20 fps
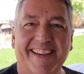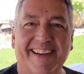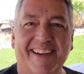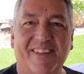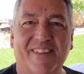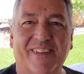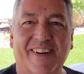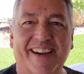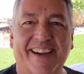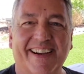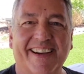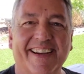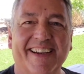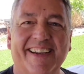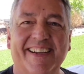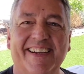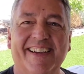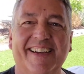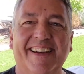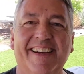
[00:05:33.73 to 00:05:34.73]
anyway,
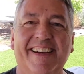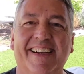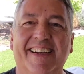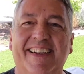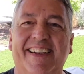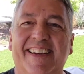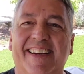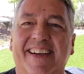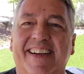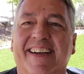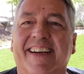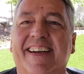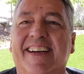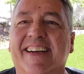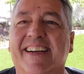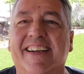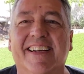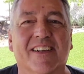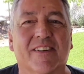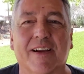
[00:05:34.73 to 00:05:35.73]

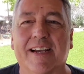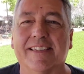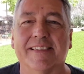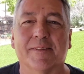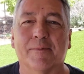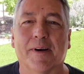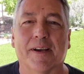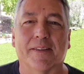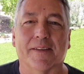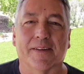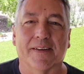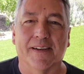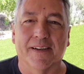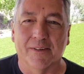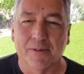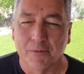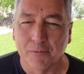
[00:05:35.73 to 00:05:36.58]
crazy weather.